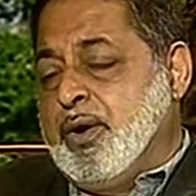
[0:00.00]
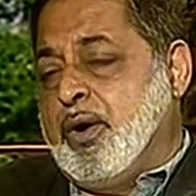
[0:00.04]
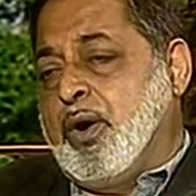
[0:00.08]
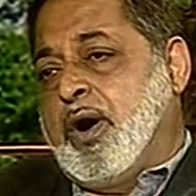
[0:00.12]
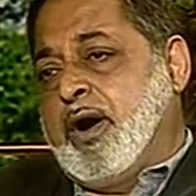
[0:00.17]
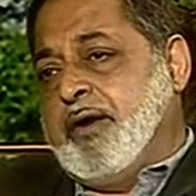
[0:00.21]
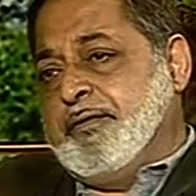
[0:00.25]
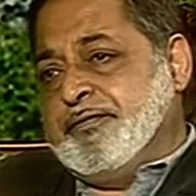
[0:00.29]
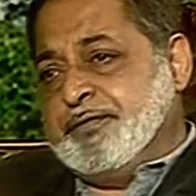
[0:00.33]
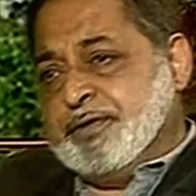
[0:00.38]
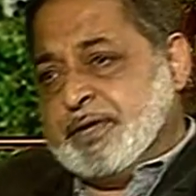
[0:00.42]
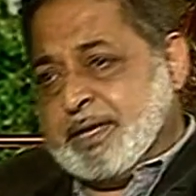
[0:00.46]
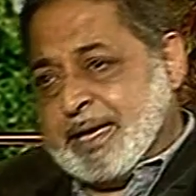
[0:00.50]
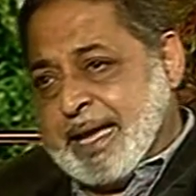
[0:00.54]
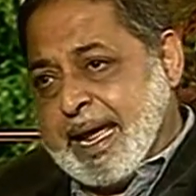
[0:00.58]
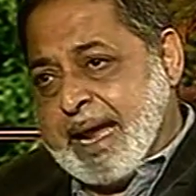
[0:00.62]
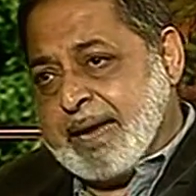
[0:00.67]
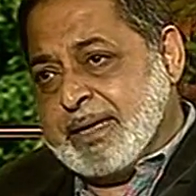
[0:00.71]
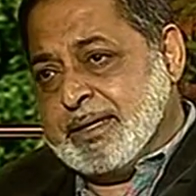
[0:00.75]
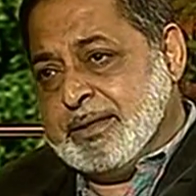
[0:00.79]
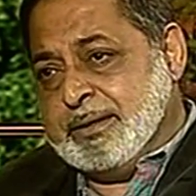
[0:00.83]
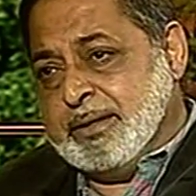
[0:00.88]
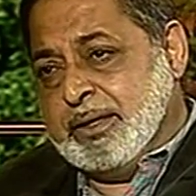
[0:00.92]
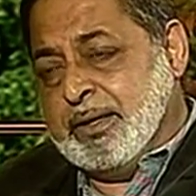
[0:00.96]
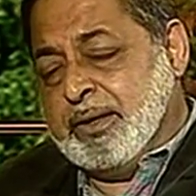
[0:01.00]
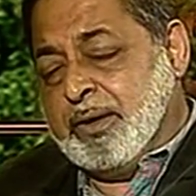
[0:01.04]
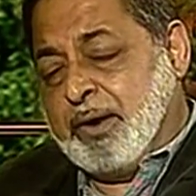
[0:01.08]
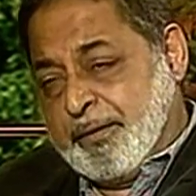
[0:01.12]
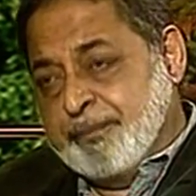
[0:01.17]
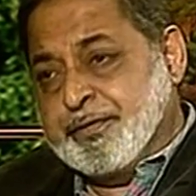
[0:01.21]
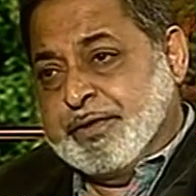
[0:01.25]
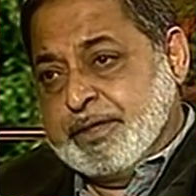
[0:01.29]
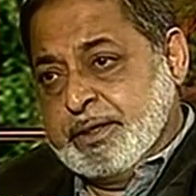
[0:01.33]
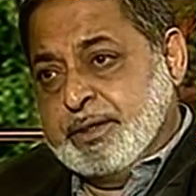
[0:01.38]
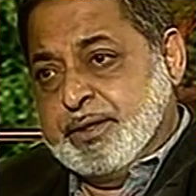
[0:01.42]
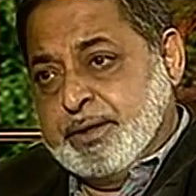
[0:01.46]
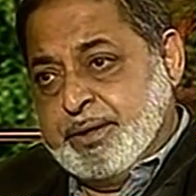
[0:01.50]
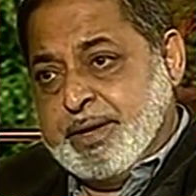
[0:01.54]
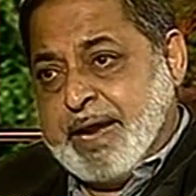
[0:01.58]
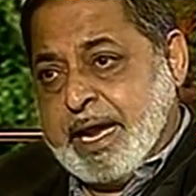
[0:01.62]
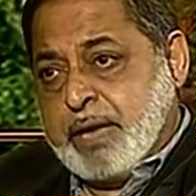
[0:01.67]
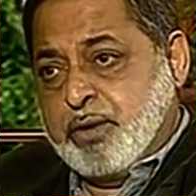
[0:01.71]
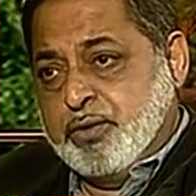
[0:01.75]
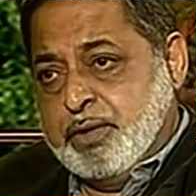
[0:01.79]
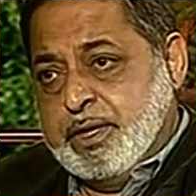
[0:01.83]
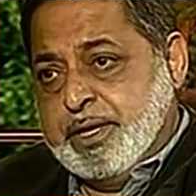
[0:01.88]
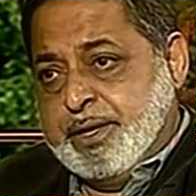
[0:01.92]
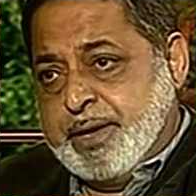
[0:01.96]
of the catal- of the
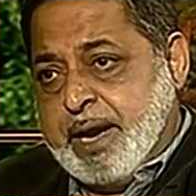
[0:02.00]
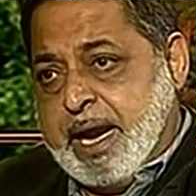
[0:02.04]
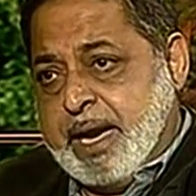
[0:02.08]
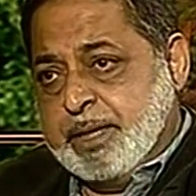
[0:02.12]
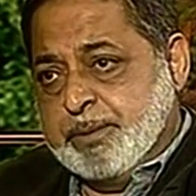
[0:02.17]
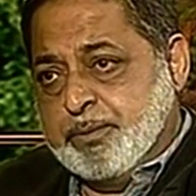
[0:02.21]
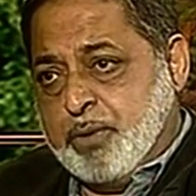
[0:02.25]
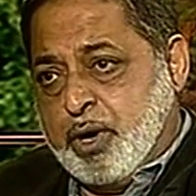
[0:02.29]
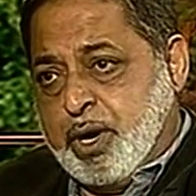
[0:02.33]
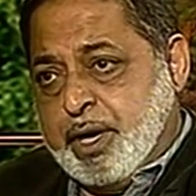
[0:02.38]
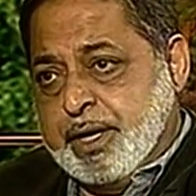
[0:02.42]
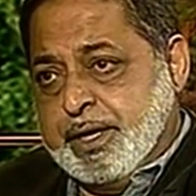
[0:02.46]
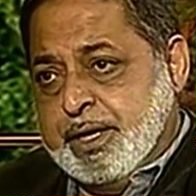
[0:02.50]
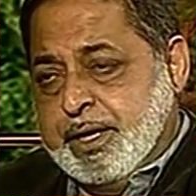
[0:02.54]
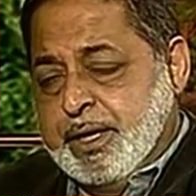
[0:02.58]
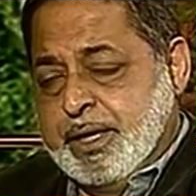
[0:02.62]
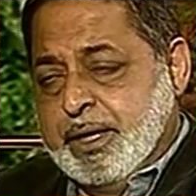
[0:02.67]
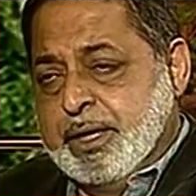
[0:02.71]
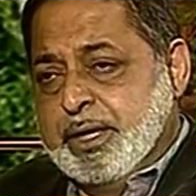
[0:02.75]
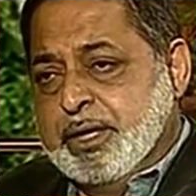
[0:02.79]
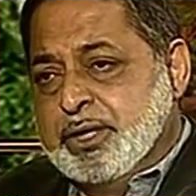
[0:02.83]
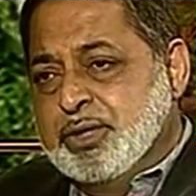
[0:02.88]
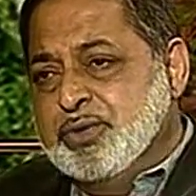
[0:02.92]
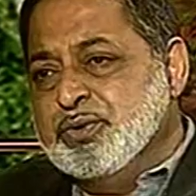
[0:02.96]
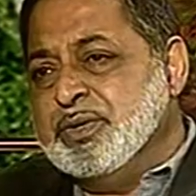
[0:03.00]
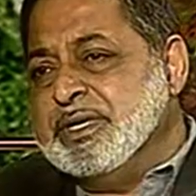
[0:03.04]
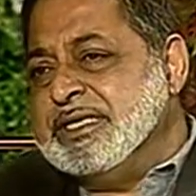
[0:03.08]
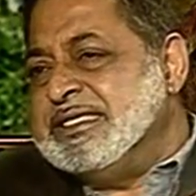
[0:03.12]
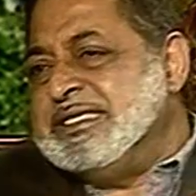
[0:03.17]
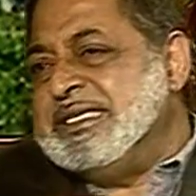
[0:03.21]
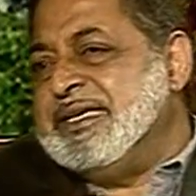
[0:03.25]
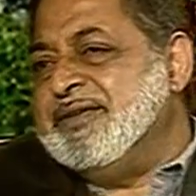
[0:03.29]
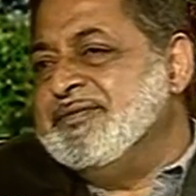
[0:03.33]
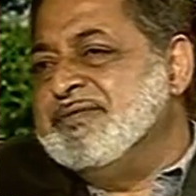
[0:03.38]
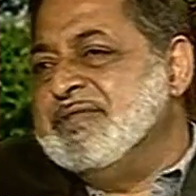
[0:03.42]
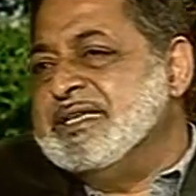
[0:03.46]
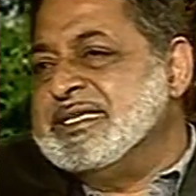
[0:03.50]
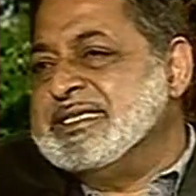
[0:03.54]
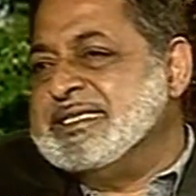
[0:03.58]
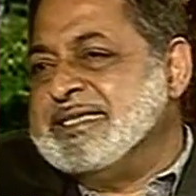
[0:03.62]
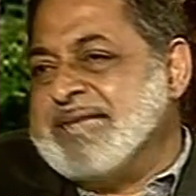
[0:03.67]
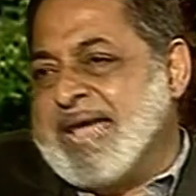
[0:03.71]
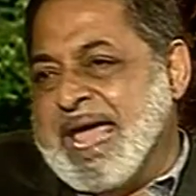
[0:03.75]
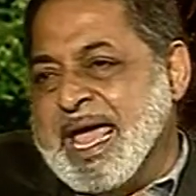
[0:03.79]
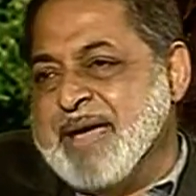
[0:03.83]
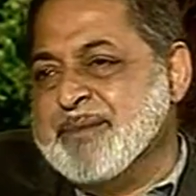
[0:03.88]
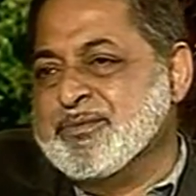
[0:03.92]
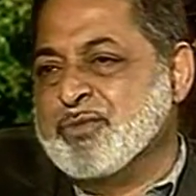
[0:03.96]
regular antibody to achieve the
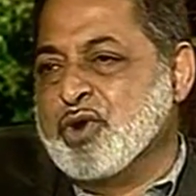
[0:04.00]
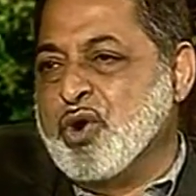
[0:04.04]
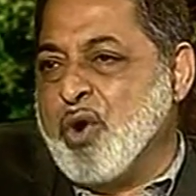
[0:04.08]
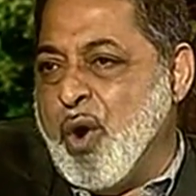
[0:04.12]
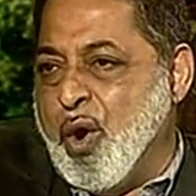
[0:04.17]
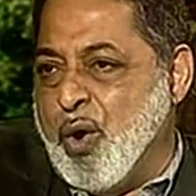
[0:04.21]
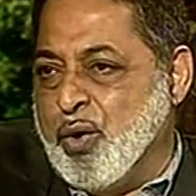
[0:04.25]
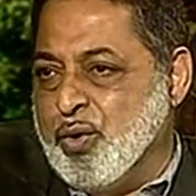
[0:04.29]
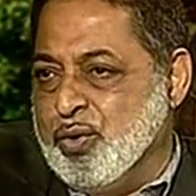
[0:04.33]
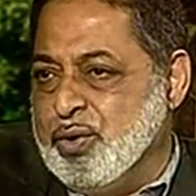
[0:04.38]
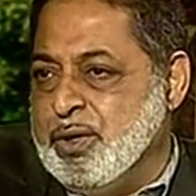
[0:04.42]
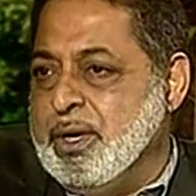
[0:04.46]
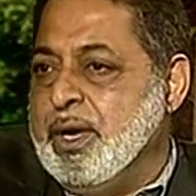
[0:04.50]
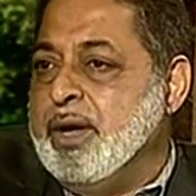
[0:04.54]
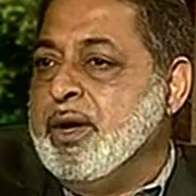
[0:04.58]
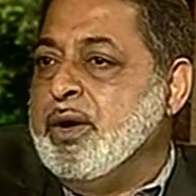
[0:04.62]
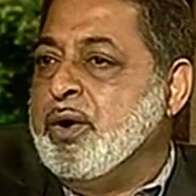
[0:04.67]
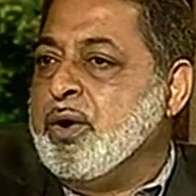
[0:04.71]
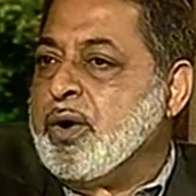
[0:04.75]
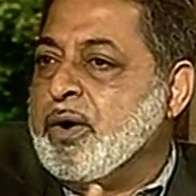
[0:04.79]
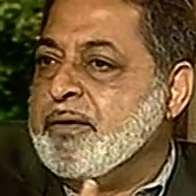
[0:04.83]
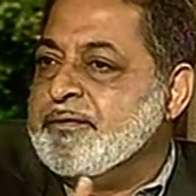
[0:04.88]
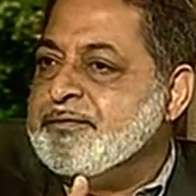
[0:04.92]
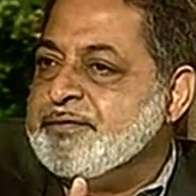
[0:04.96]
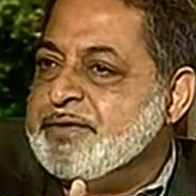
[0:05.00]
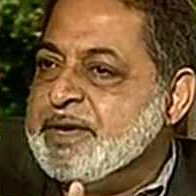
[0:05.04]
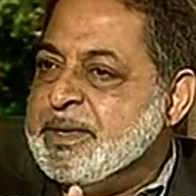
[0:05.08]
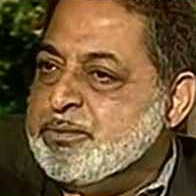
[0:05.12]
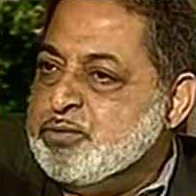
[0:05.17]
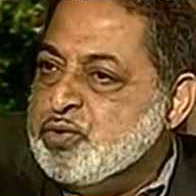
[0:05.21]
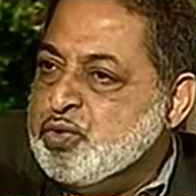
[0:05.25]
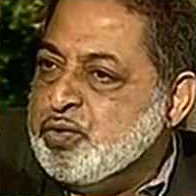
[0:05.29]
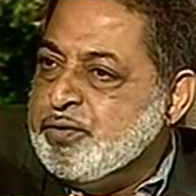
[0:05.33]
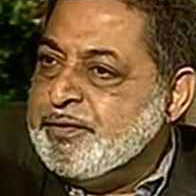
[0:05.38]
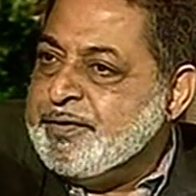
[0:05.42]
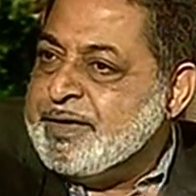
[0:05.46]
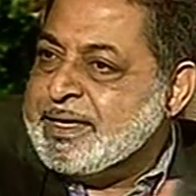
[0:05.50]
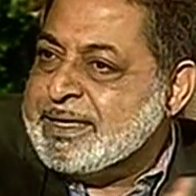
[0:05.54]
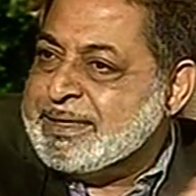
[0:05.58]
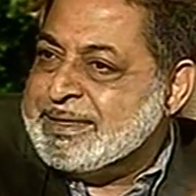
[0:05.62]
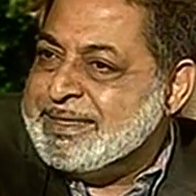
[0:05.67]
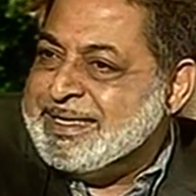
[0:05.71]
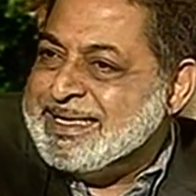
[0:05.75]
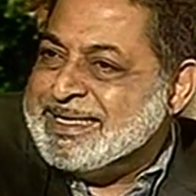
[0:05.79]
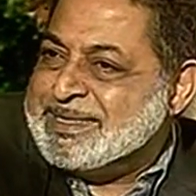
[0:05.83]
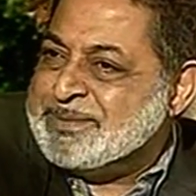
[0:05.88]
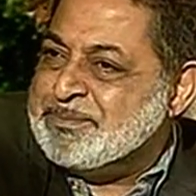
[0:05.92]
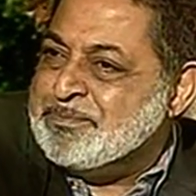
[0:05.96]
same goal of removing
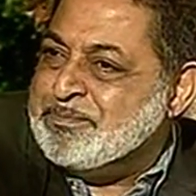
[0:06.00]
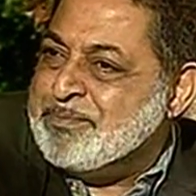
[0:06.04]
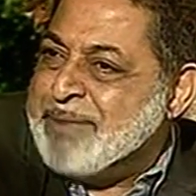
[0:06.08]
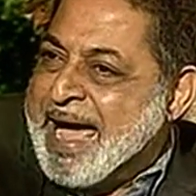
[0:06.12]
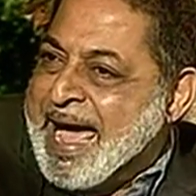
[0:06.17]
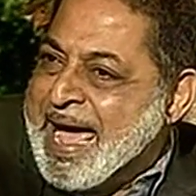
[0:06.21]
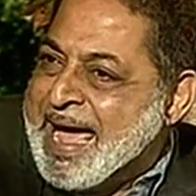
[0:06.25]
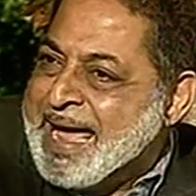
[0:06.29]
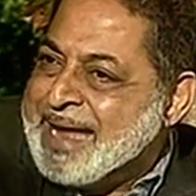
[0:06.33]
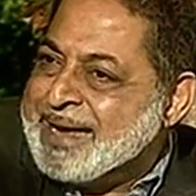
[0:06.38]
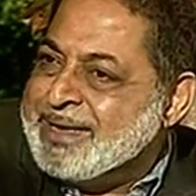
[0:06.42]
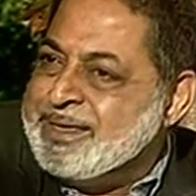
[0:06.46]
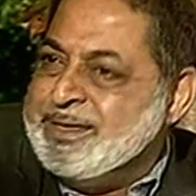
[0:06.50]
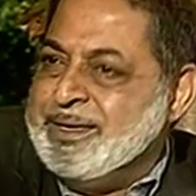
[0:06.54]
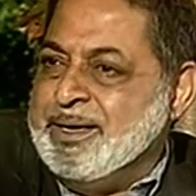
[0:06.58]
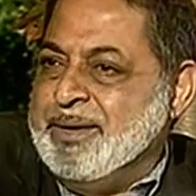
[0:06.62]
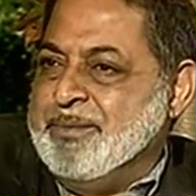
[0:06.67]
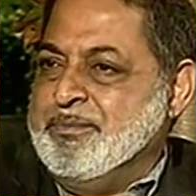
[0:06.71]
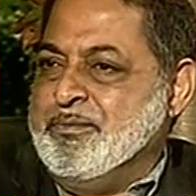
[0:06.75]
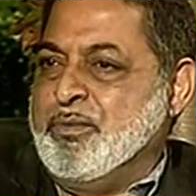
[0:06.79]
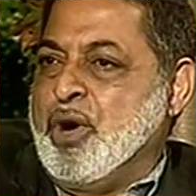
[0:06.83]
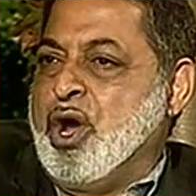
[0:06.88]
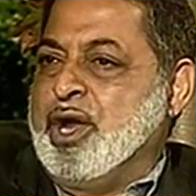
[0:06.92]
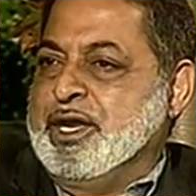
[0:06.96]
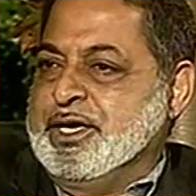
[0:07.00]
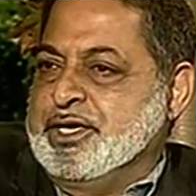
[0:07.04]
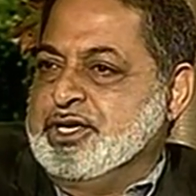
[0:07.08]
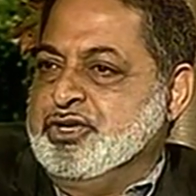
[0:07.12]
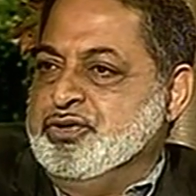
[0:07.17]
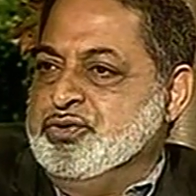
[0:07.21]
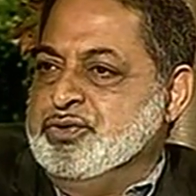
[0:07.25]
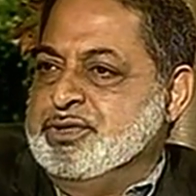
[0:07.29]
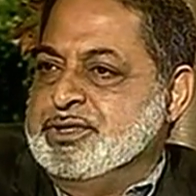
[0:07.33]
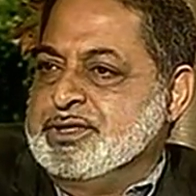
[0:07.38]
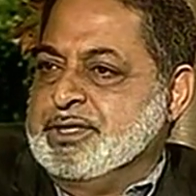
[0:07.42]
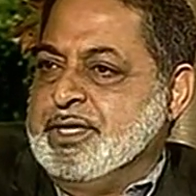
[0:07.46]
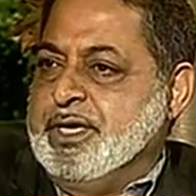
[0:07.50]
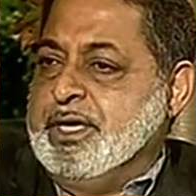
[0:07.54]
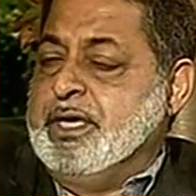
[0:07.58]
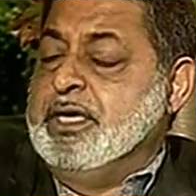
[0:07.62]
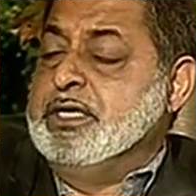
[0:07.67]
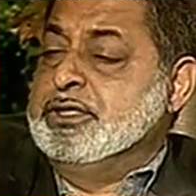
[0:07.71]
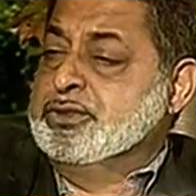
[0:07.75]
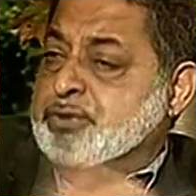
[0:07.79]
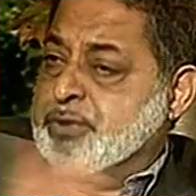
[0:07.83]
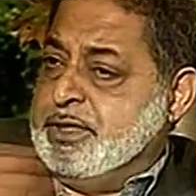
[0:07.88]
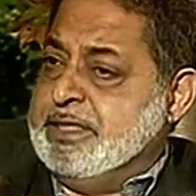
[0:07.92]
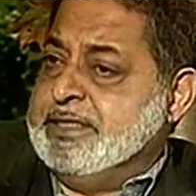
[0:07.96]
these bad molecules. So